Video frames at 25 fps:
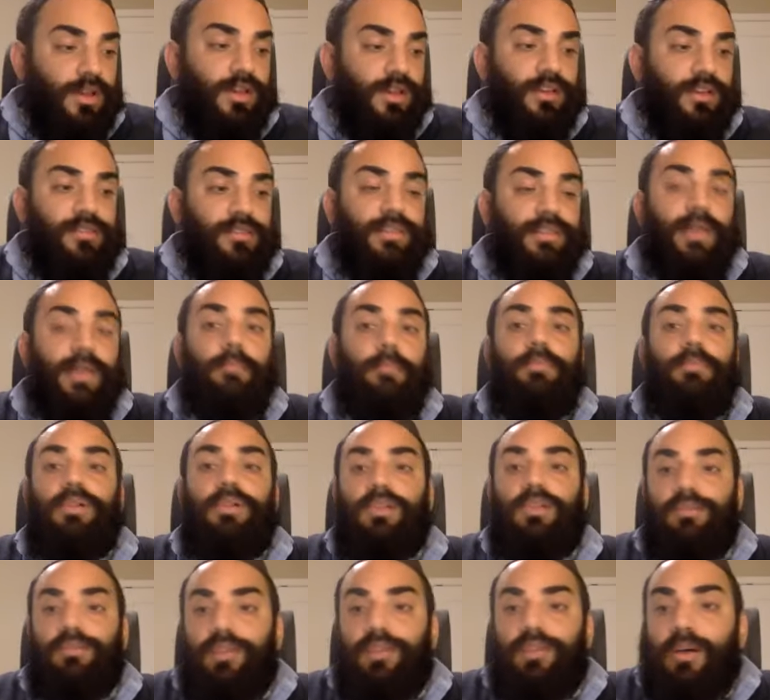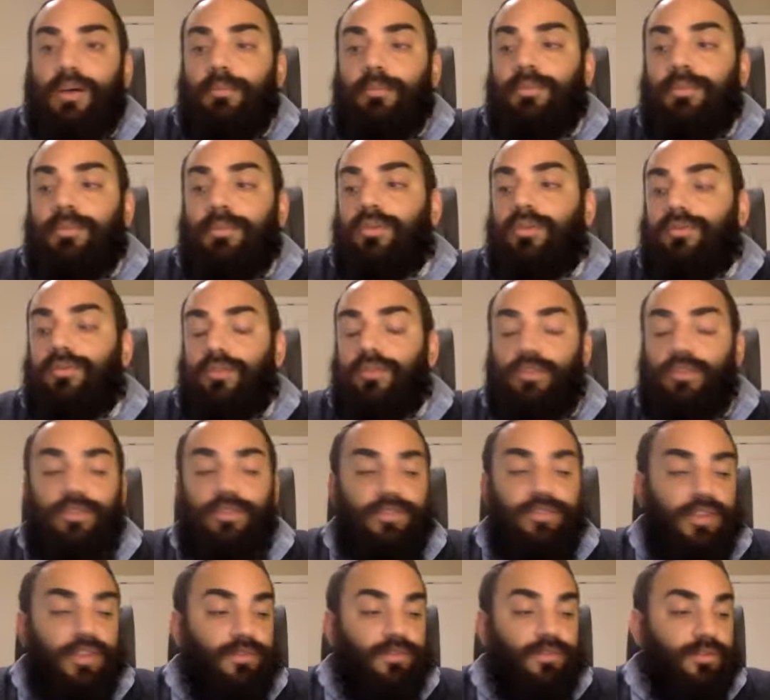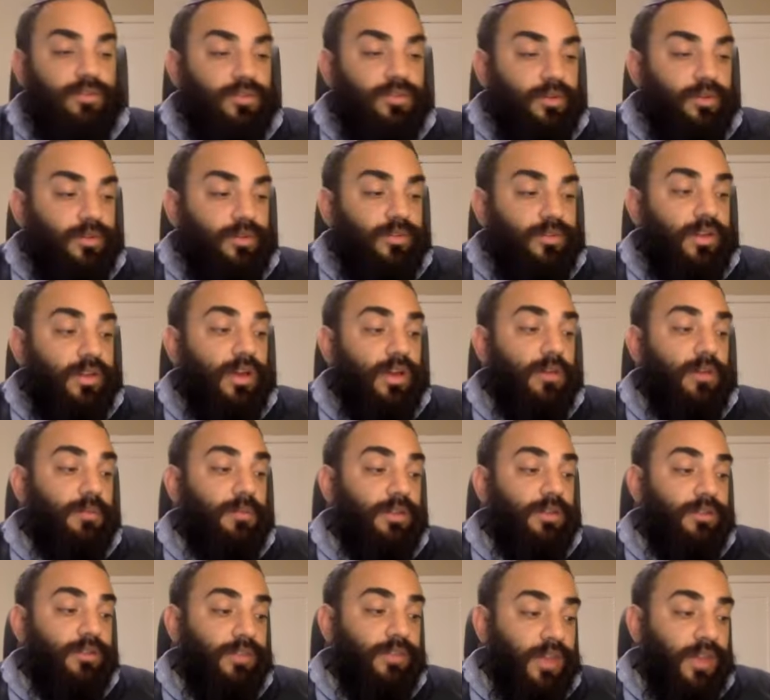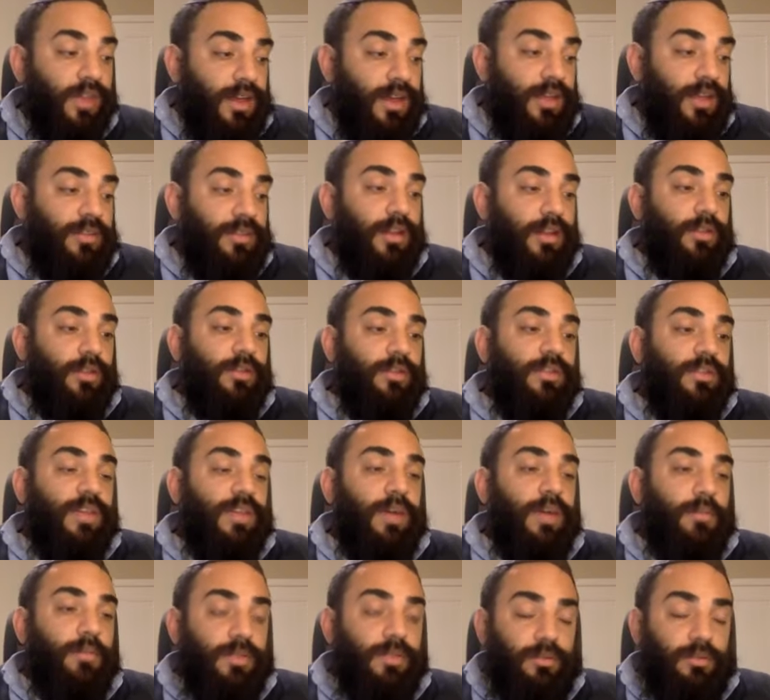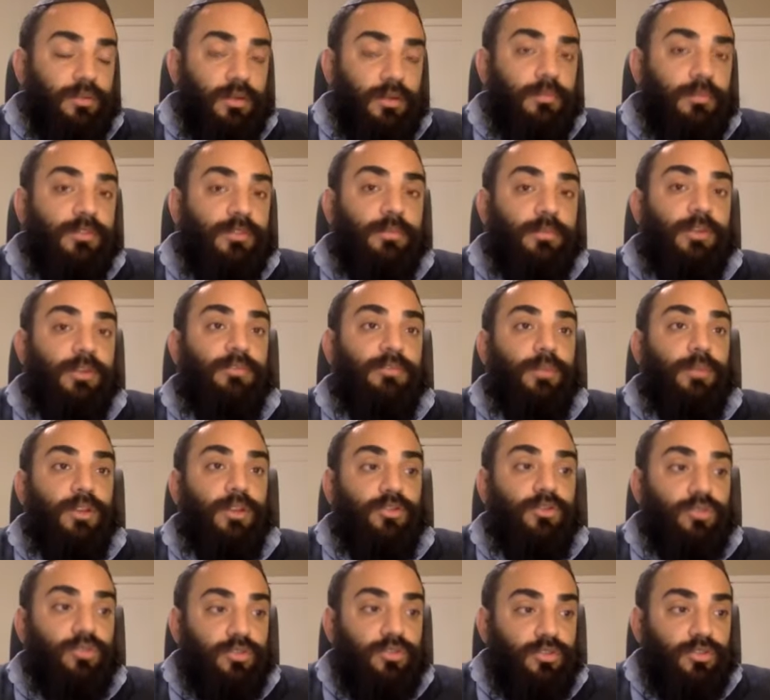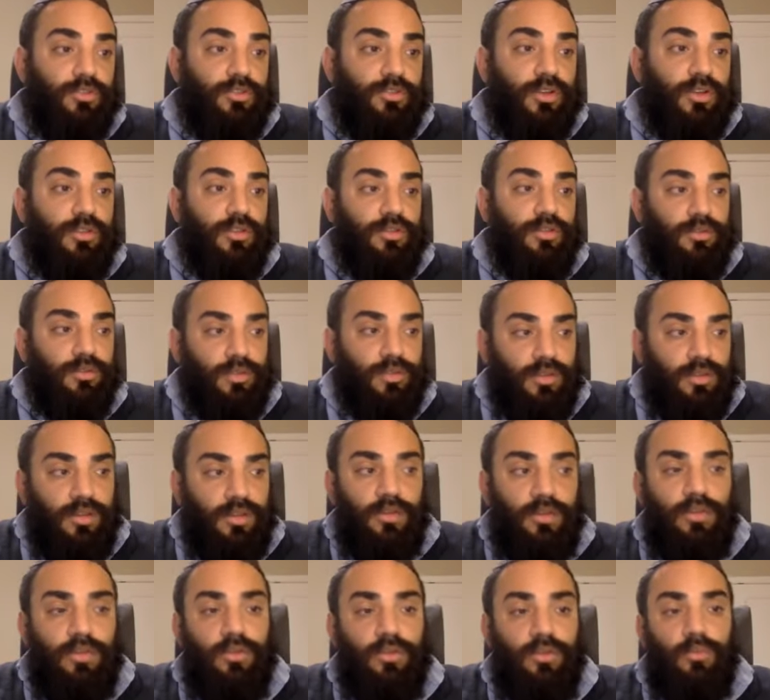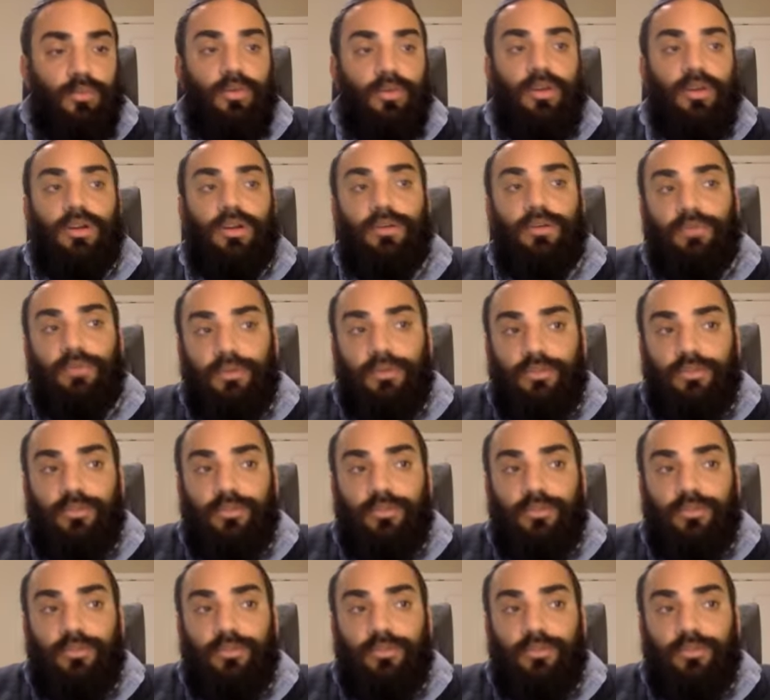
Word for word: example of how beautiful the Sefer Torah Chacham is. And not only that, but the Rebbe's base medrash under the, the work of Rav